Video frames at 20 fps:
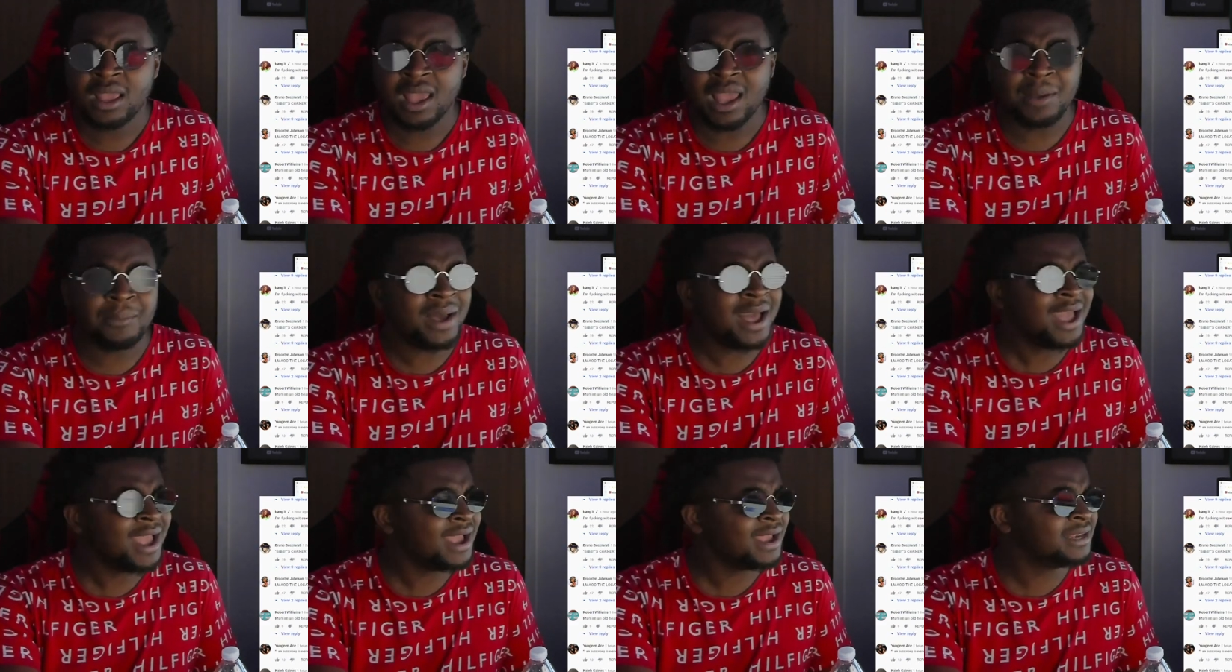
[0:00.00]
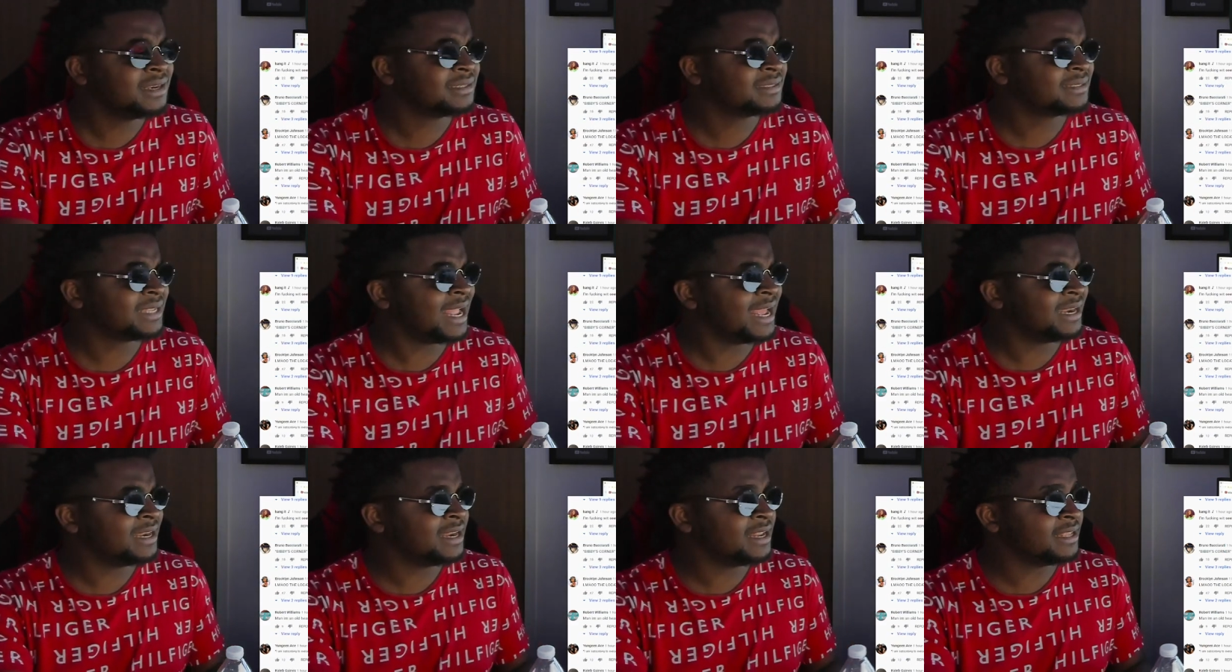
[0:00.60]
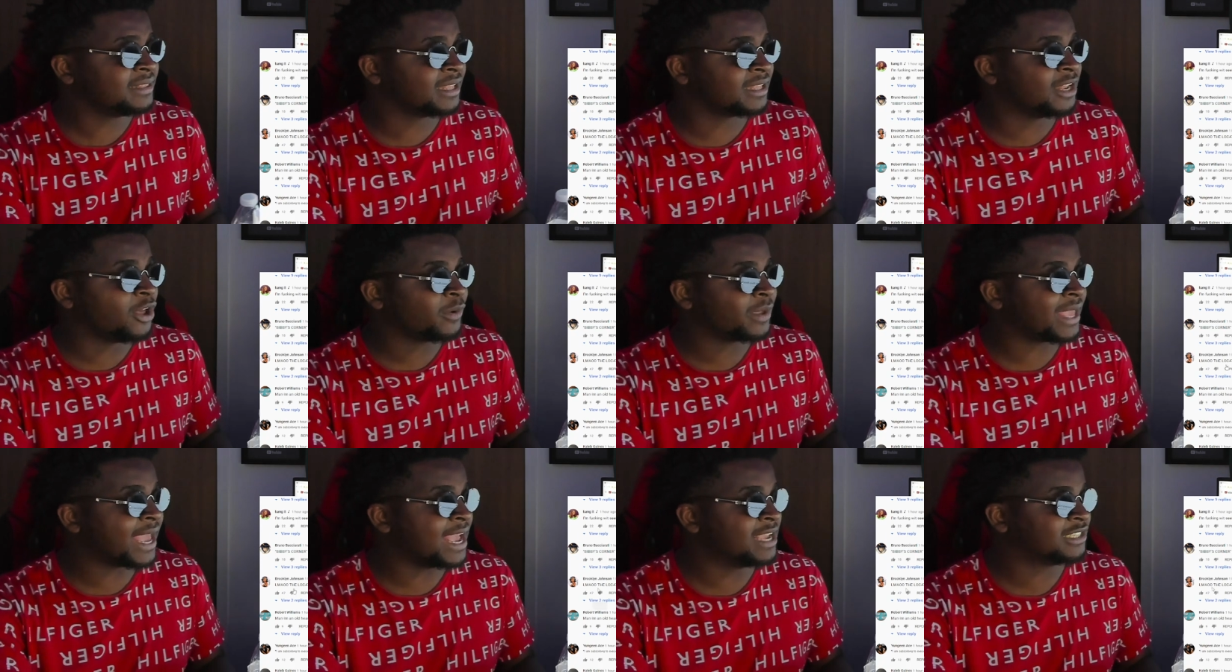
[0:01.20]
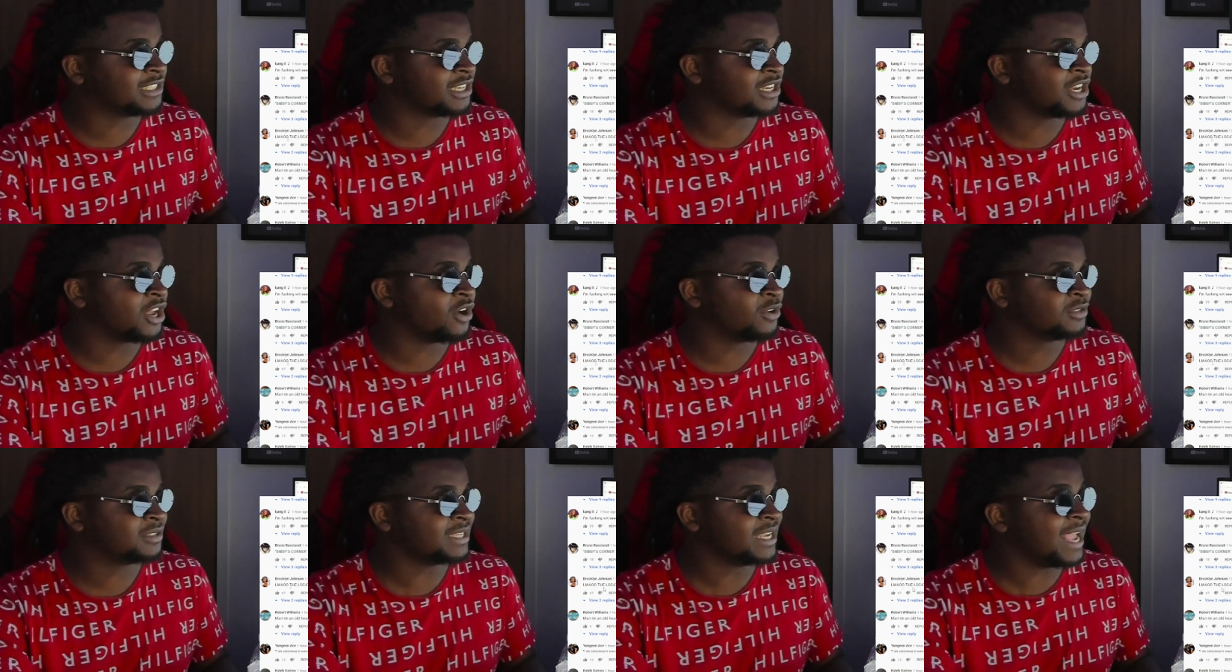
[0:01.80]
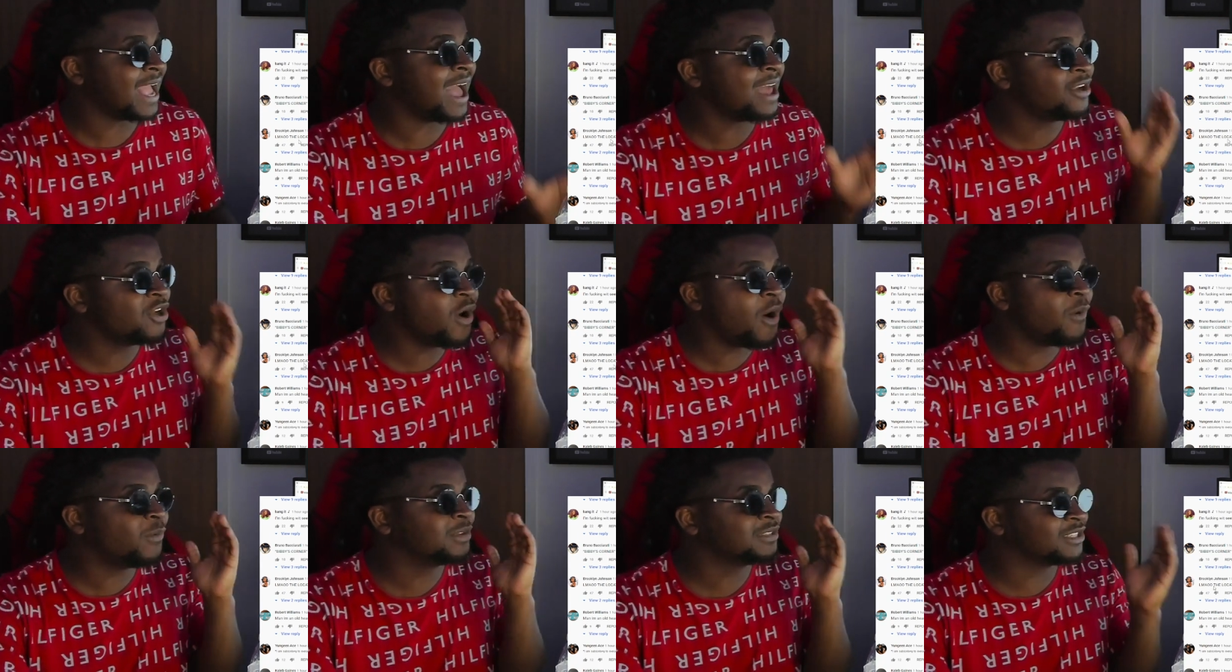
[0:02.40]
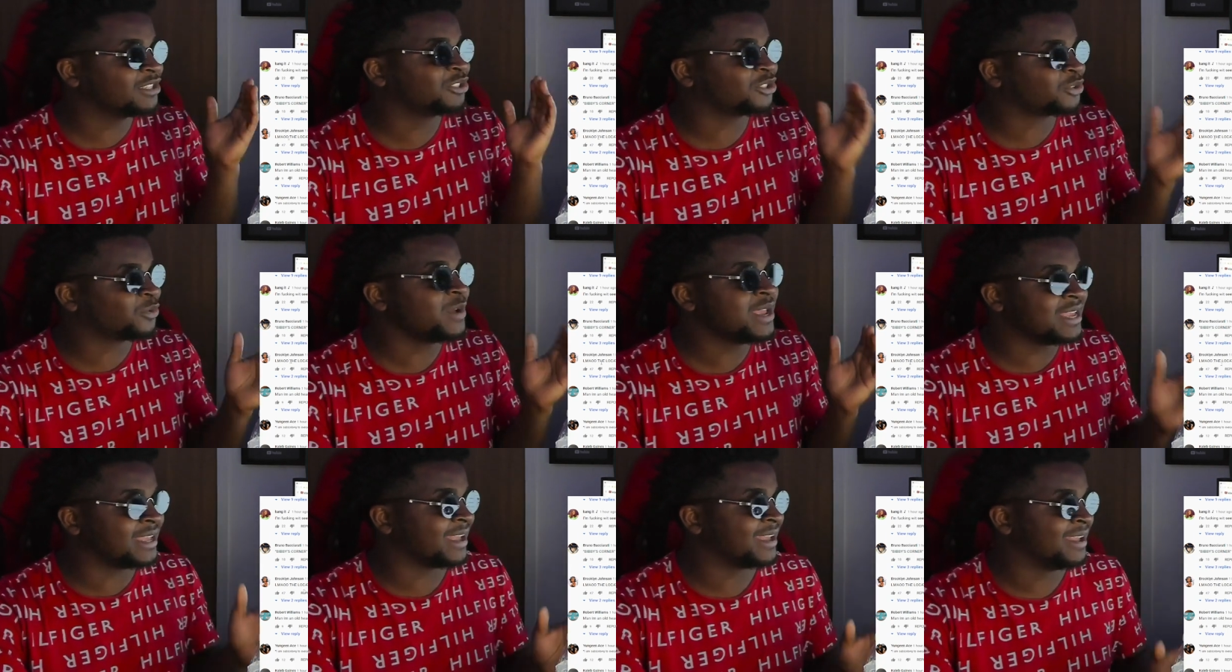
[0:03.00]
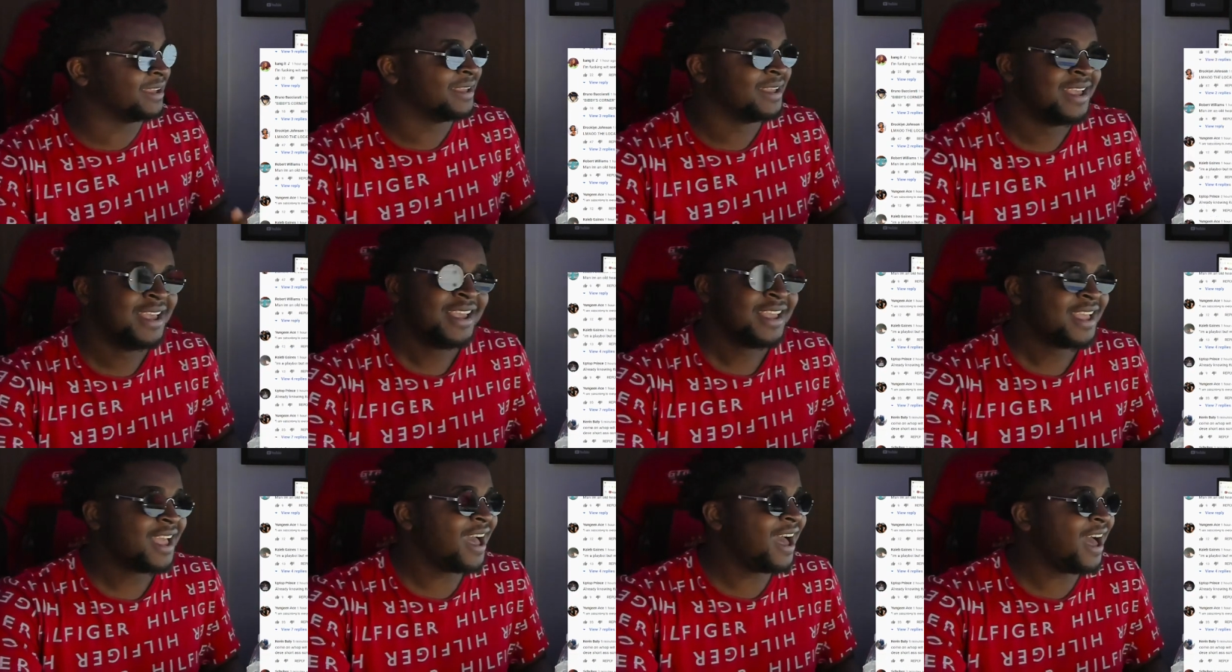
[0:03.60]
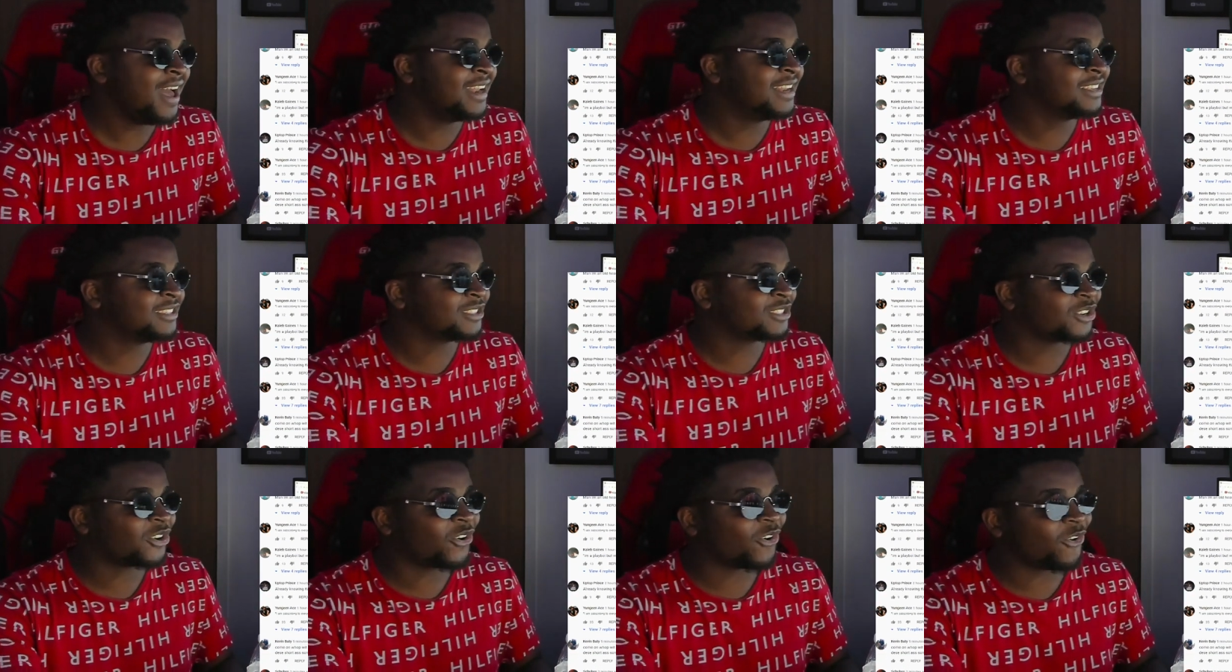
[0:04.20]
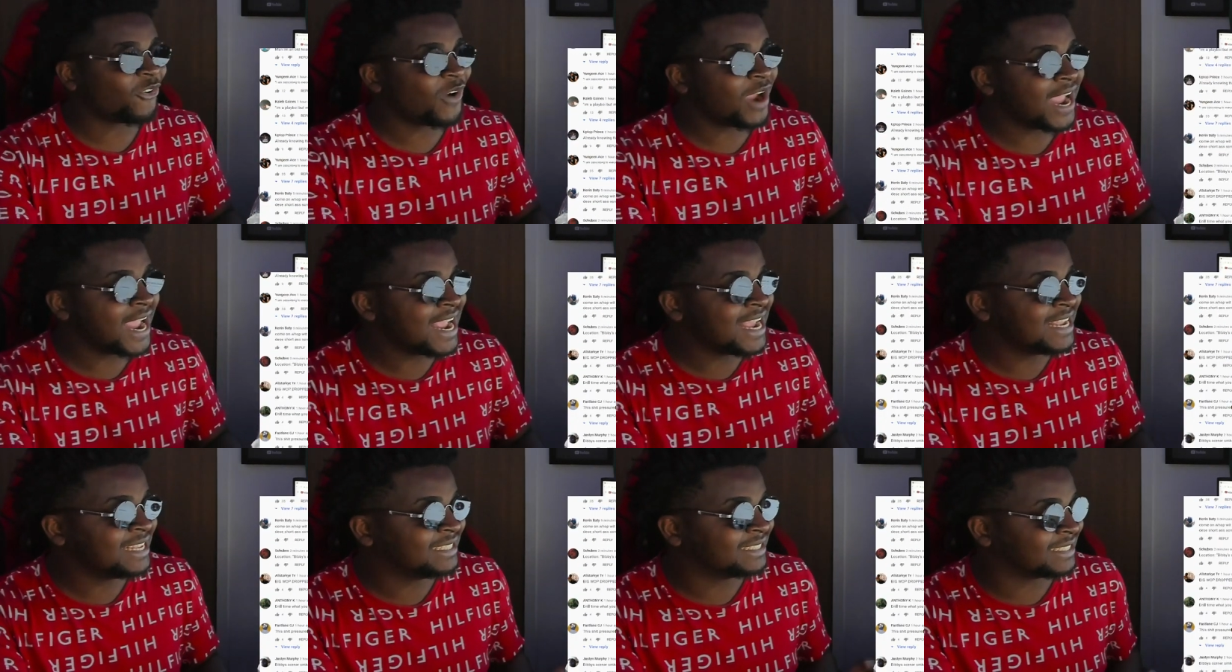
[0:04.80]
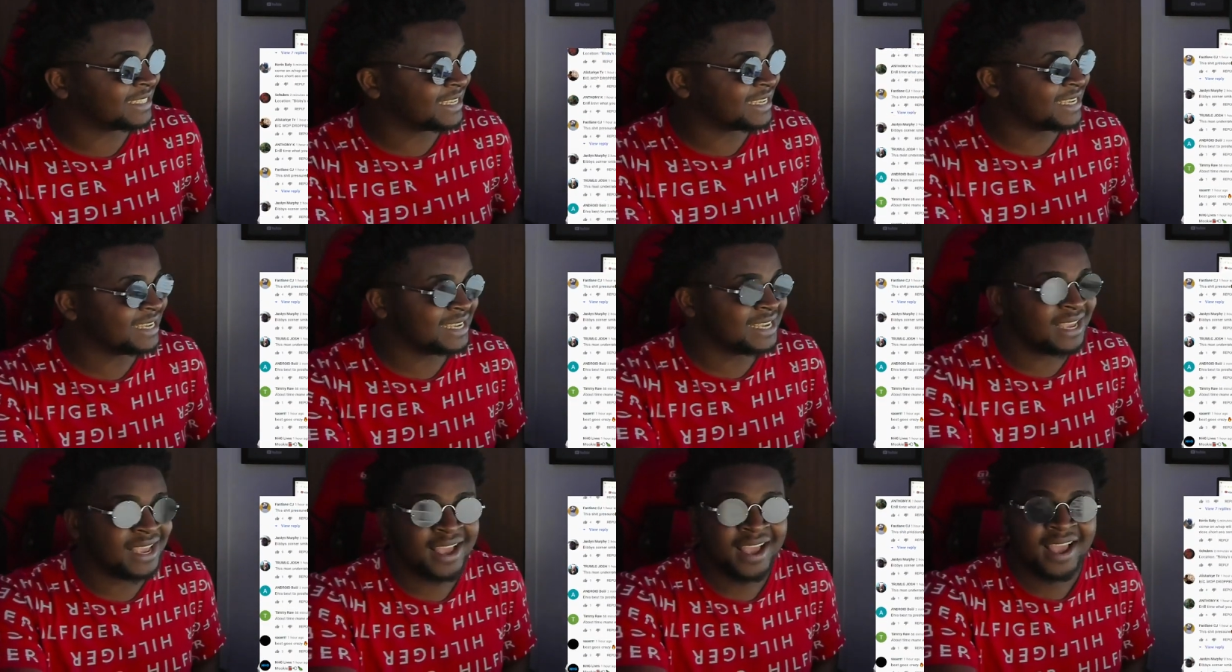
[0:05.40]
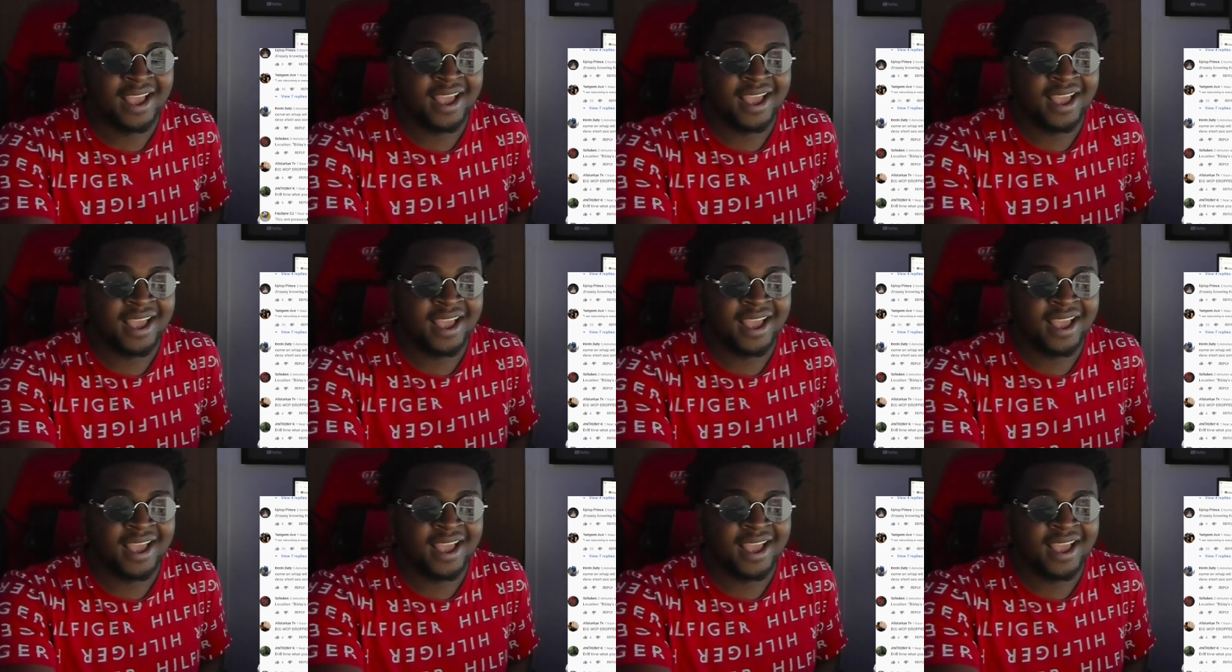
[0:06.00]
Am I understanding it? The location, though. See, I know I wasn't tweaking. Y'all is crazy.